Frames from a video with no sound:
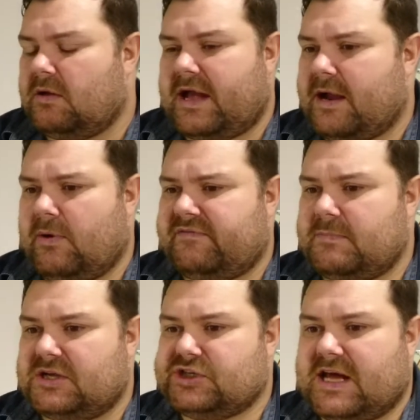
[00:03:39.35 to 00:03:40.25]
however
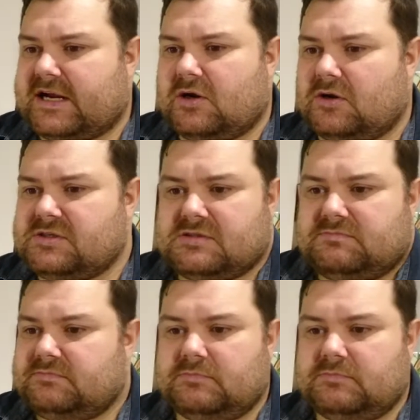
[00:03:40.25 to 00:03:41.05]
much that costs,